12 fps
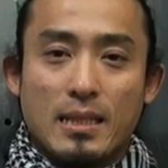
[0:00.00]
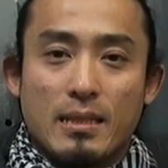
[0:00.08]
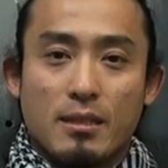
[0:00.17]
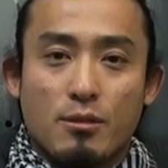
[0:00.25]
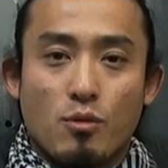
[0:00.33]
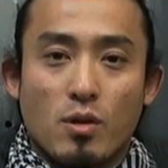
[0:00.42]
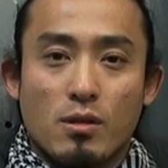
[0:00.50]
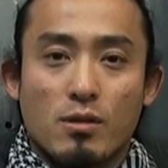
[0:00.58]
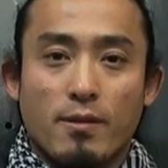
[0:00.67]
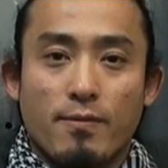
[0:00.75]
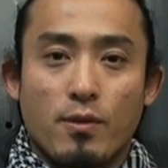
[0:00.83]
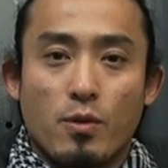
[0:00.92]
this
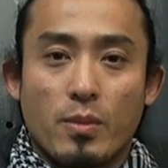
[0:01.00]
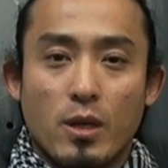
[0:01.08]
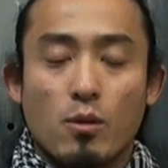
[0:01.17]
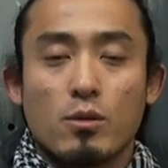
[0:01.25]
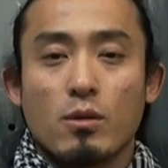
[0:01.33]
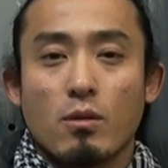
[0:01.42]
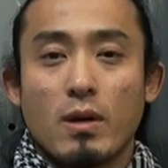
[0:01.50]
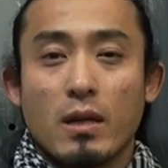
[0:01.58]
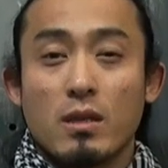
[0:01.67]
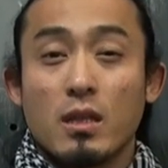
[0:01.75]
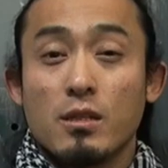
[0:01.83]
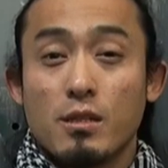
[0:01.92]
workshop for me also
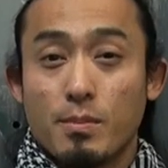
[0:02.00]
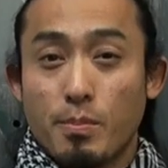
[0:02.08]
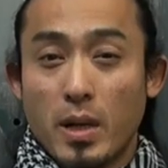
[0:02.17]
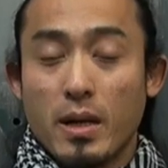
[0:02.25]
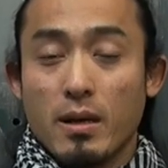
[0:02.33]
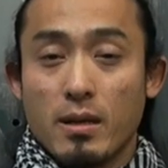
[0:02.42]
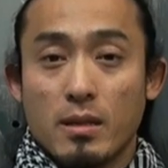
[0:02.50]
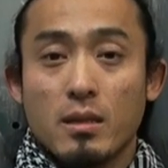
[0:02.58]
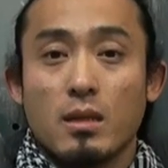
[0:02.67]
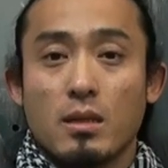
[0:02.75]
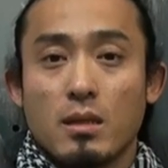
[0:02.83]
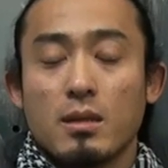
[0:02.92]
quite
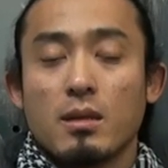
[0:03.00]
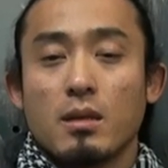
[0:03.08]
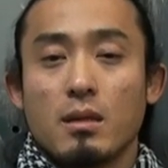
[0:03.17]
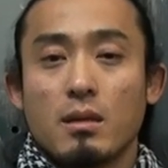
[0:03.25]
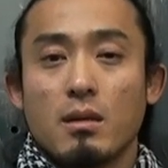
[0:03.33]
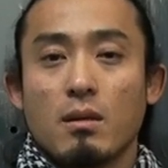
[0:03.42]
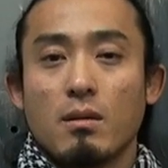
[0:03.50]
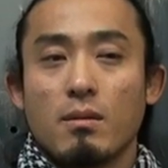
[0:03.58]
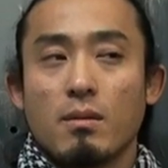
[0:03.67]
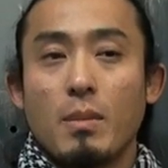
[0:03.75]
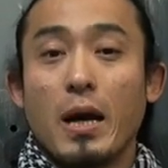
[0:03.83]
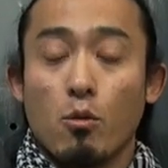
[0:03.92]
inspired uh,
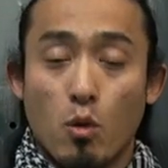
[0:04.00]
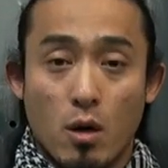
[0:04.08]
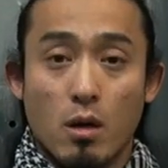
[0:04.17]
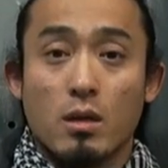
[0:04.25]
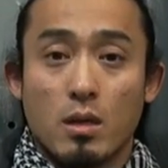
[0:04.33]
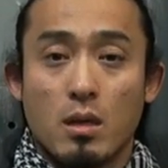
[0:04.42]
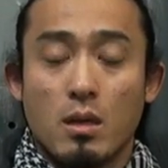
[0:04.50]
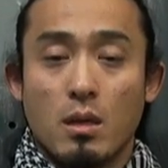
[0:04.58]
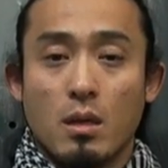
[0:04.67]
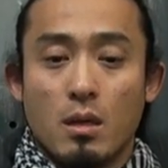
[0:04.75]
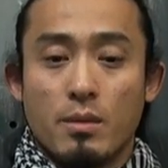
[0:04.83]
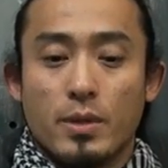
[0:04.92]
my work
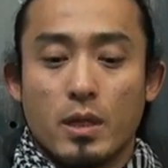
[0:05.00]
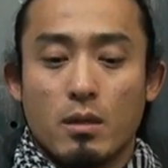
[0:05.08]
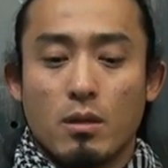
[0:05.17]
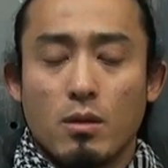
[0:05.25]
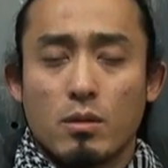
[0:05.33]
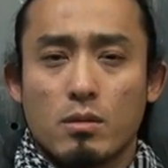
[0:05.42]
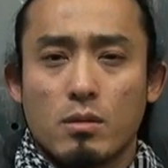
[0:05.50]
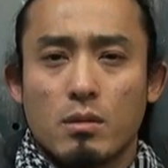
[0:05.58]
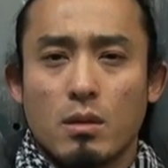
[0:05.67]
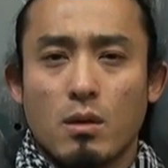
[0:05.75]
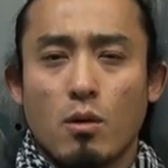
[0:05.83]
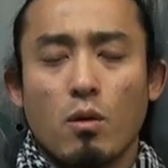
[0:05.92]
because
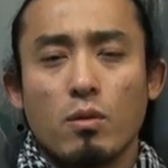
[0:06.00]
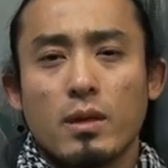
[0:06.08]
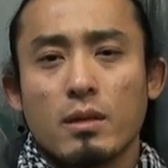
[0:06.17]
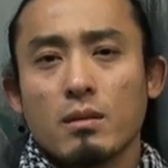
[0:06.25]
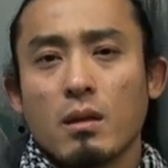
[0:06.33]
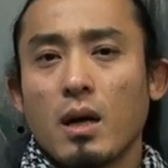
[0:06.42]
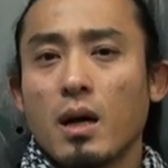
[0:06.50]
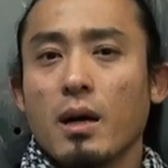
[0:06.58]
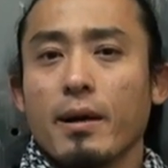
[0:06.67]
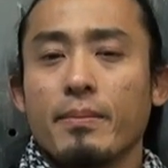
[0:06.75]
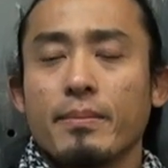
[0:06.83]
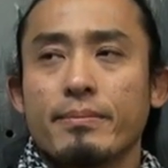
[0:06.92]
all the
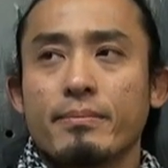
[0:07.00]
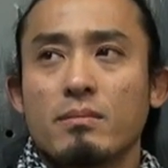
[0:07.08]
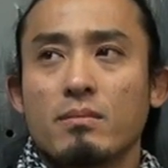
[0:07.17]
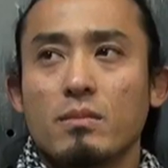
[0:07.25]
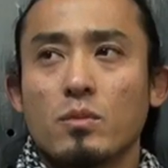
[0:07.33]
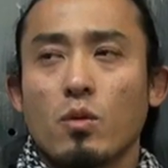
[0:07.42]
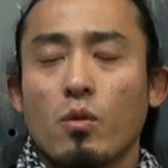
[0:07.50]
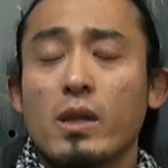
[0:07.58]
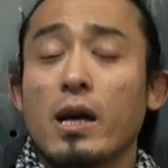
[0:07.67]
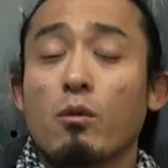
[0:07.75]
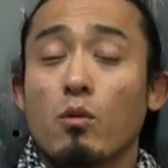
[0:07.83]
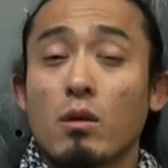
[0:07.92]
time when
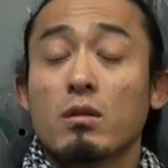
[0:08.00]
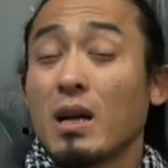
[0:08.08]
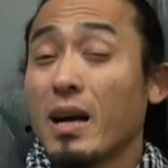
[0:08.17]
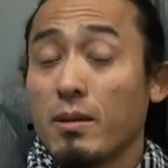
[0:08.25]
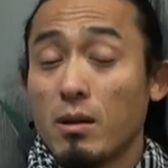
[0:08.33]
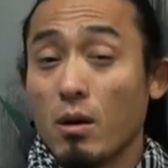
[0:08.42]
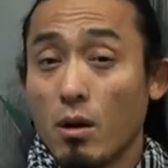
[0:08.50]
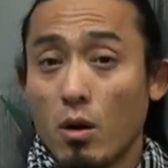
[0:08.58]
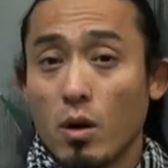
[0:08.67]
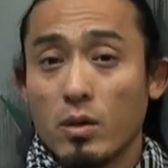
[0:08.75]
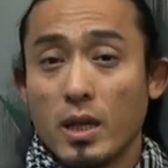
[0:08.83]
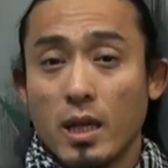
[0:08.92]
I work
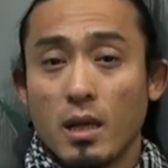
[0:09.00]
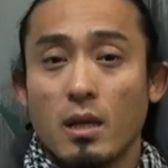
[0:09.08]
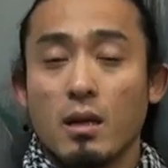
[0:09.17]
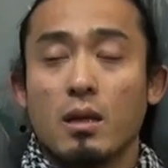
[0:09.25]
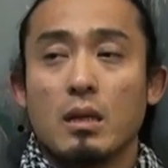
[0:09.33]
alone here,